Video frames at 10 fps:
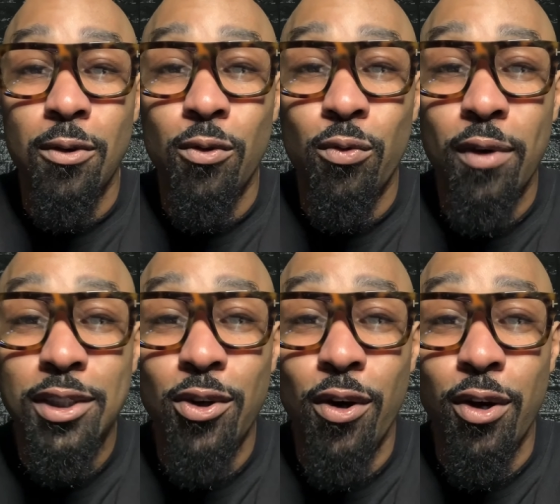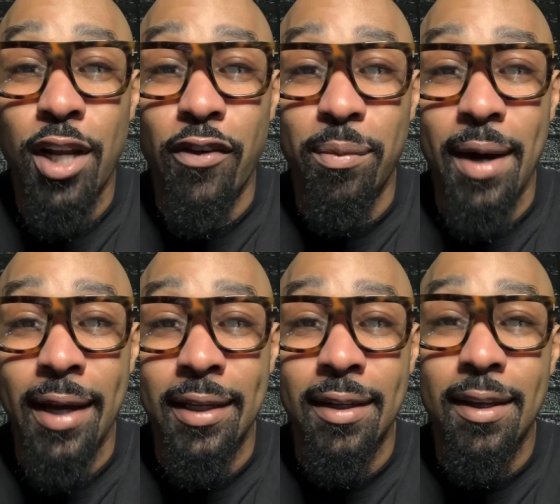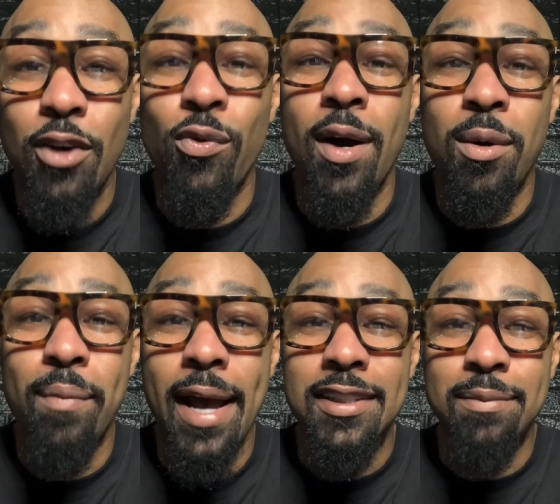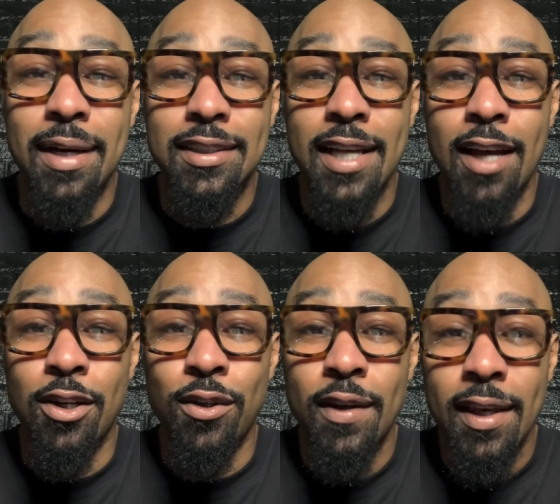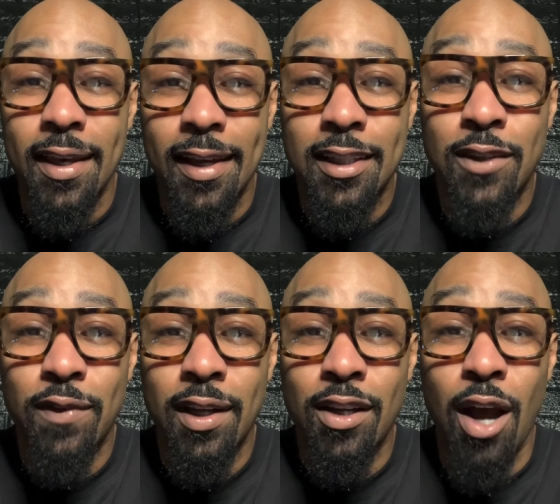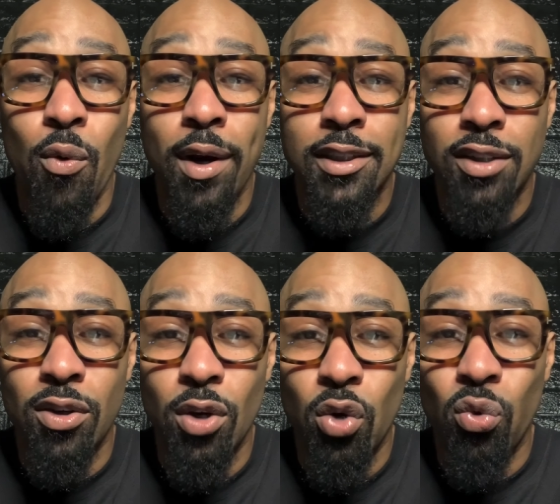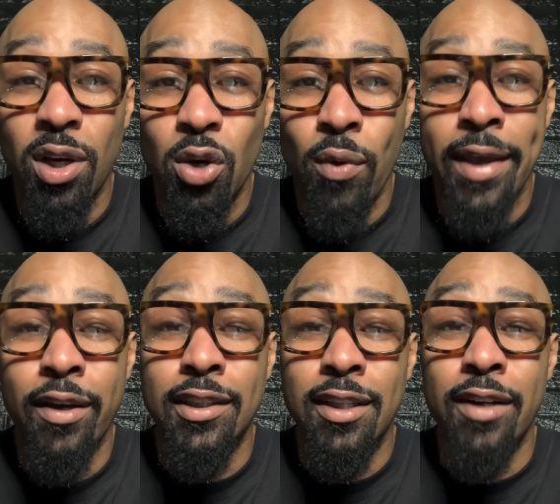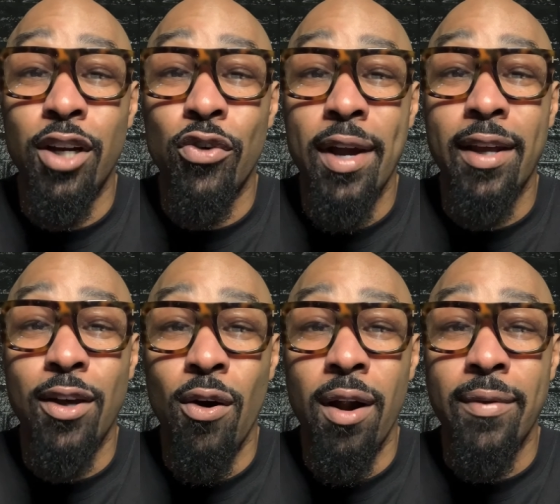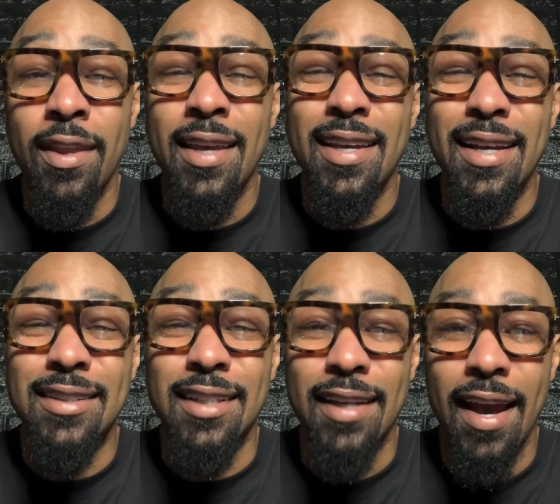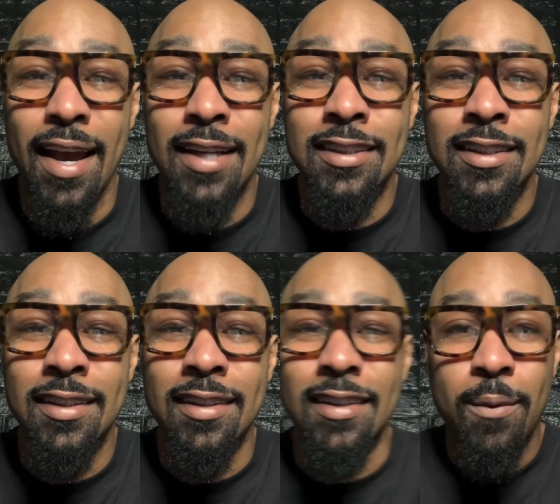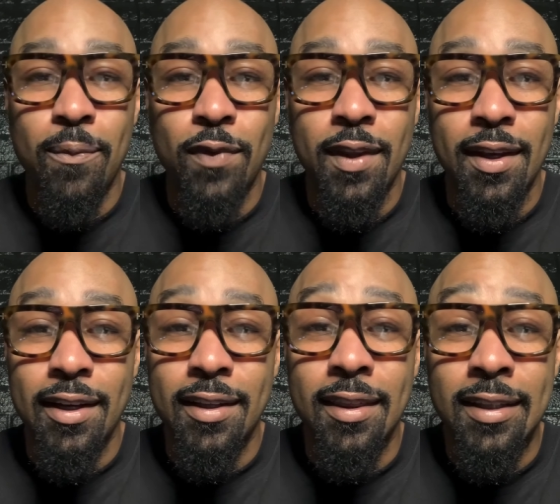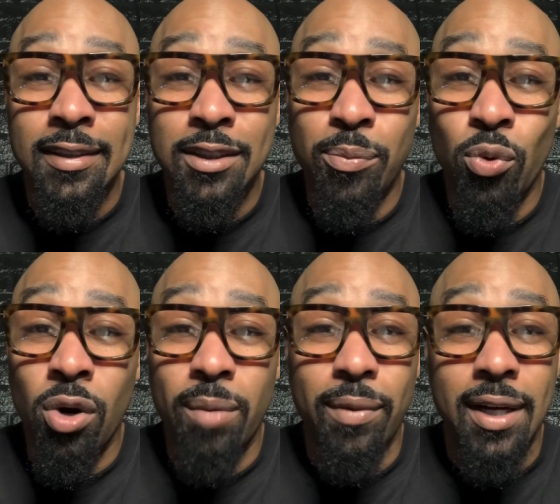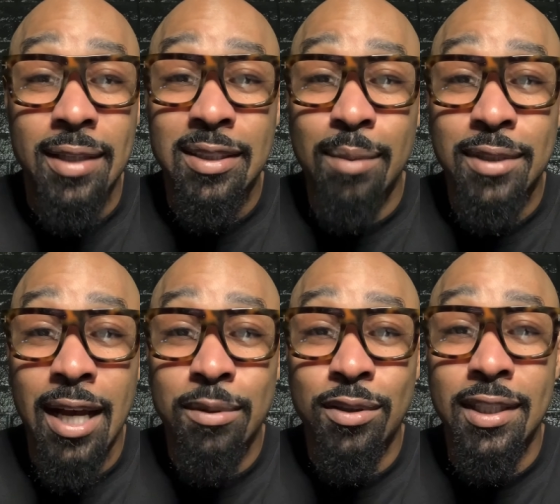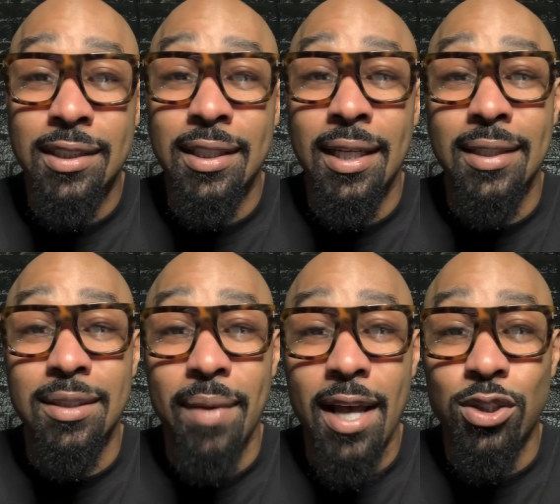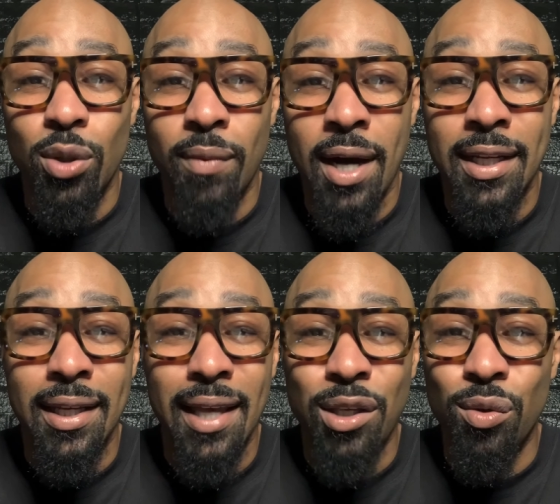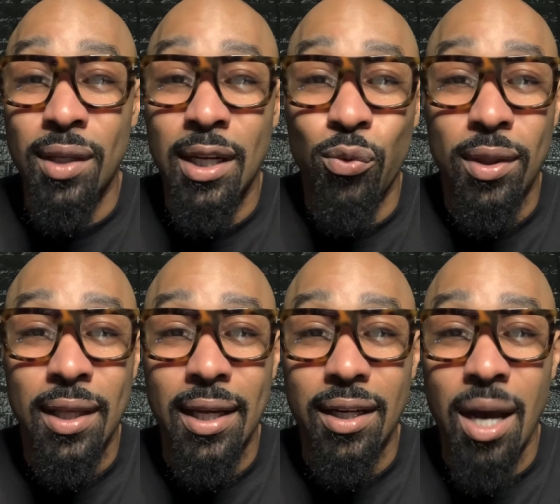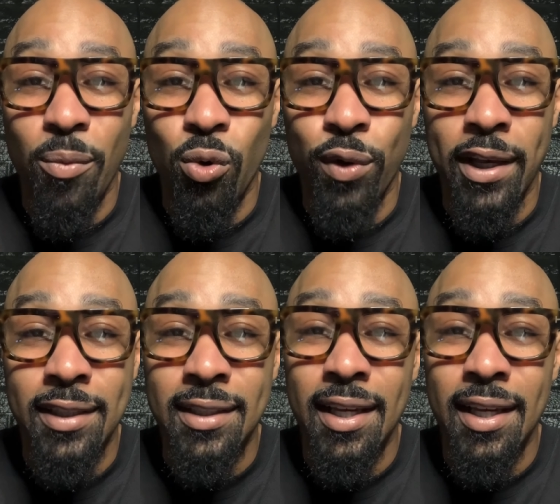What's going on everybody and welcome back to my channel. In this video I want to show you a quick way you can turn your credit card into cash. This is important because sometimes you just need some extra money and you need it within a couple weeks